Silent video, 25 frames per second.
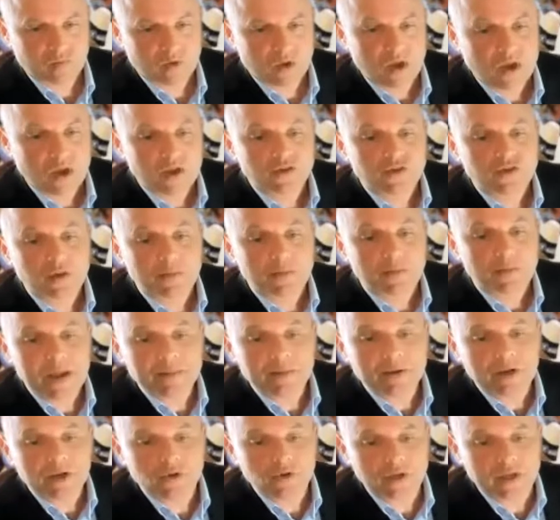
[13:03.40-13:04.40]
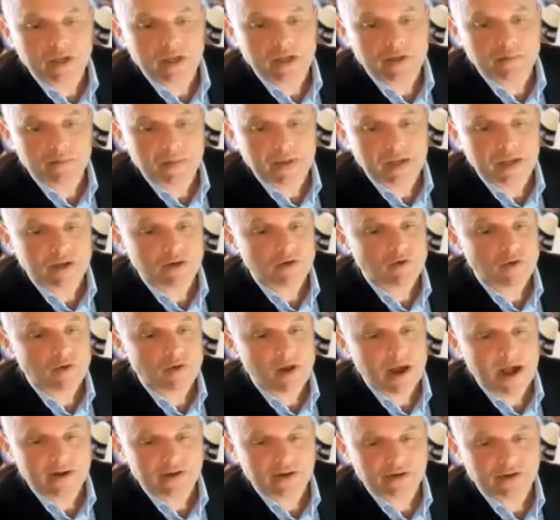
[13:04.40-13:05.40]
So people are looking at being
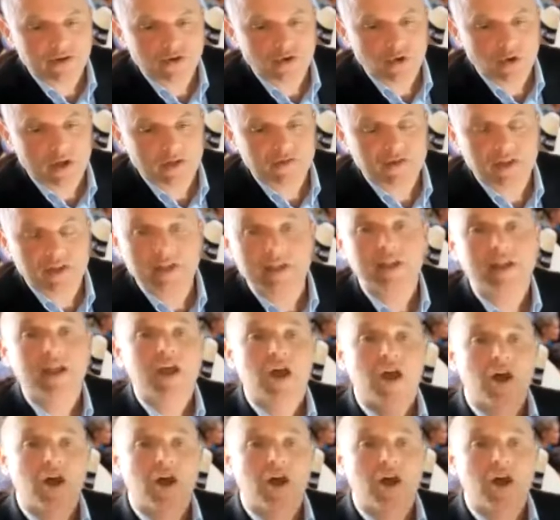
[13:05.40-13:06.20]
crowded and noisy.